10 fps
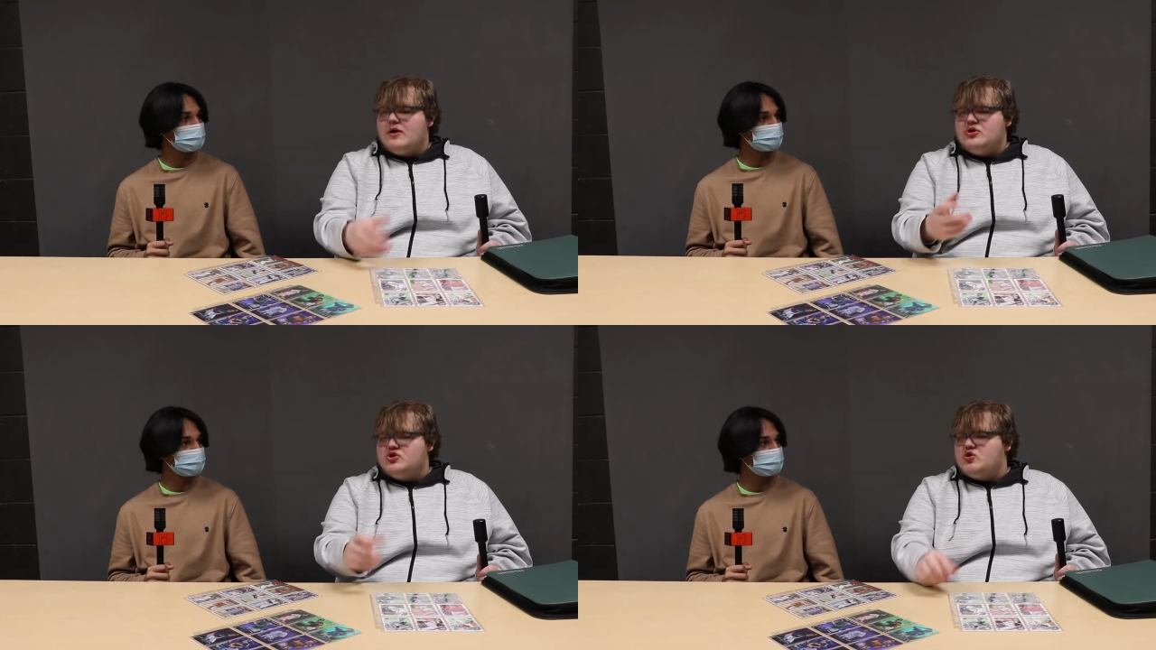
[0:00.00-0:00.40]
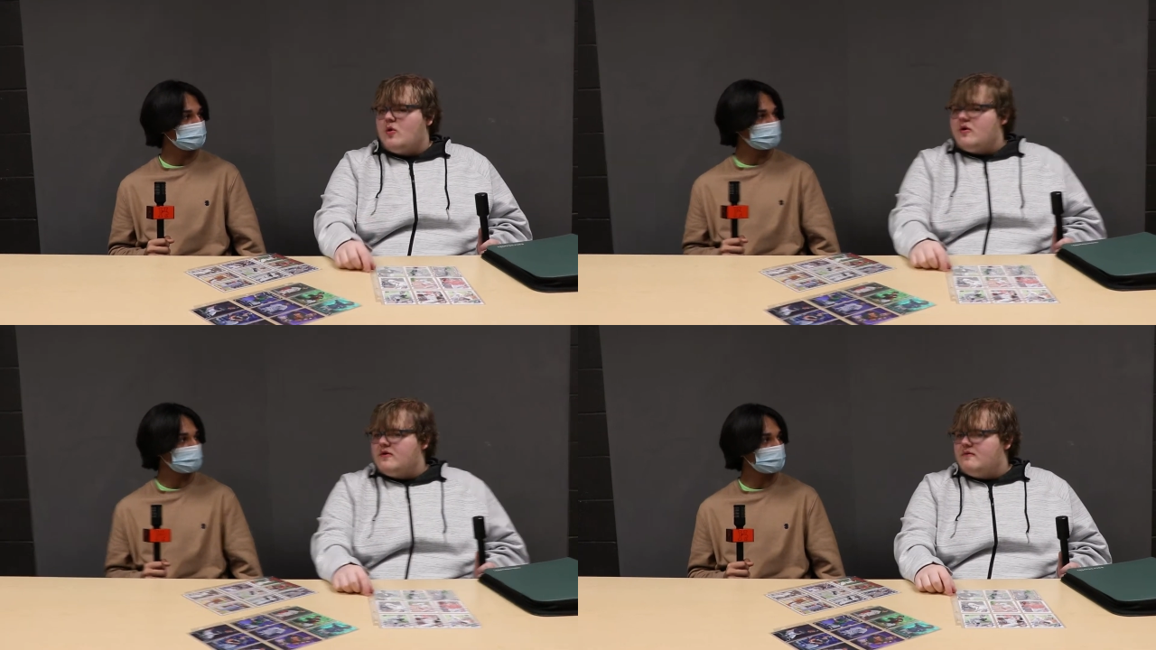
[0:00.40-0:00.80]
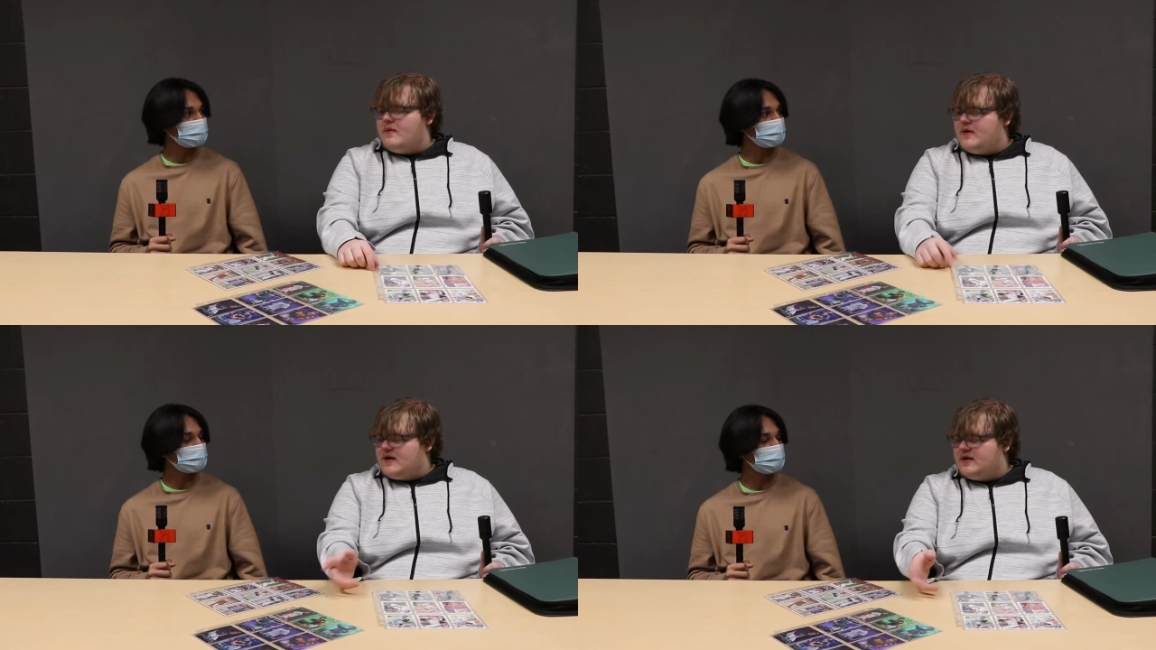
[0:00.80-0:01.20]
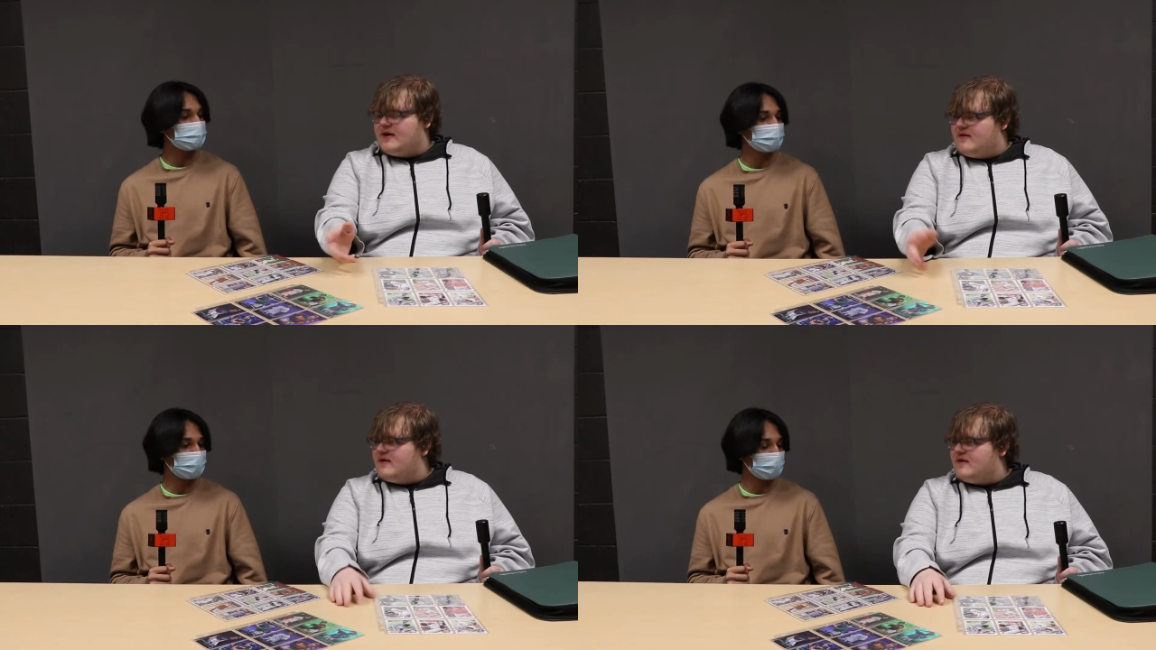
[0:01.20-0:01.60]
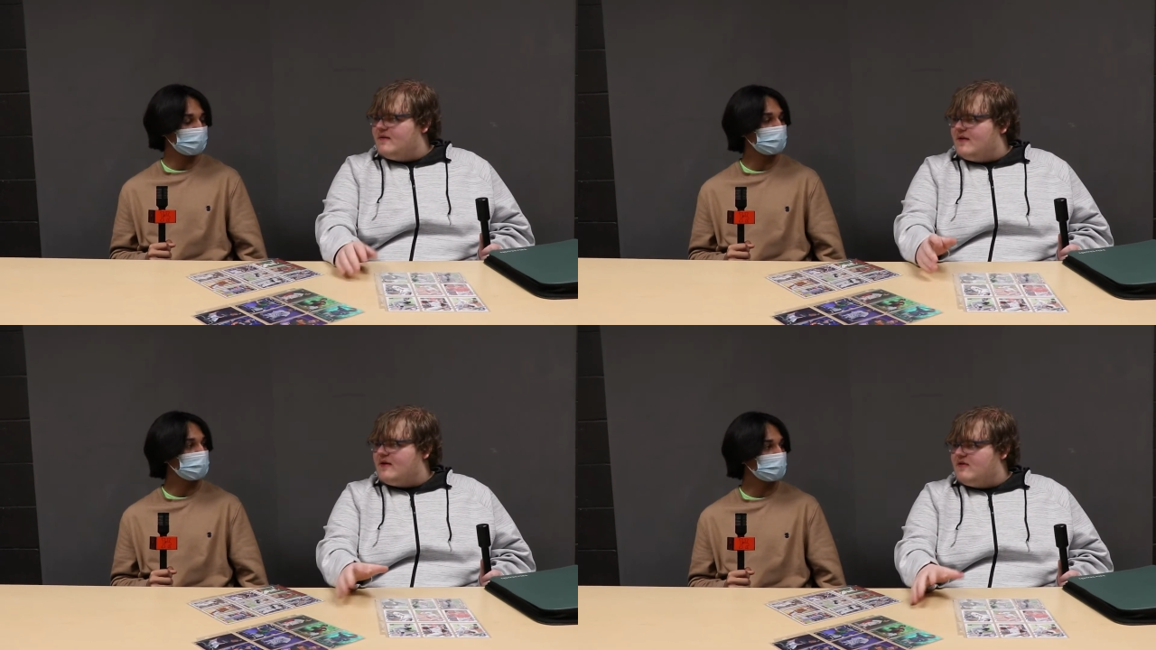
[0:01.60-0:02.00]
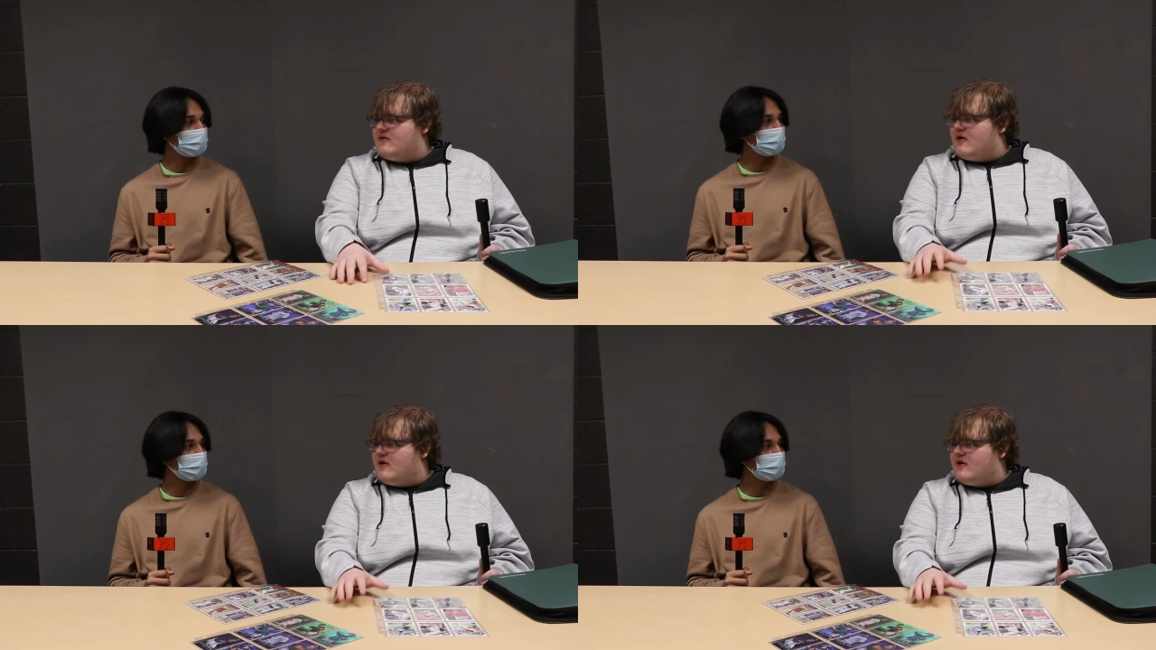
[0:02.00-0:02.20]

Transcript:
Speaker 1: enjoyed collecting like these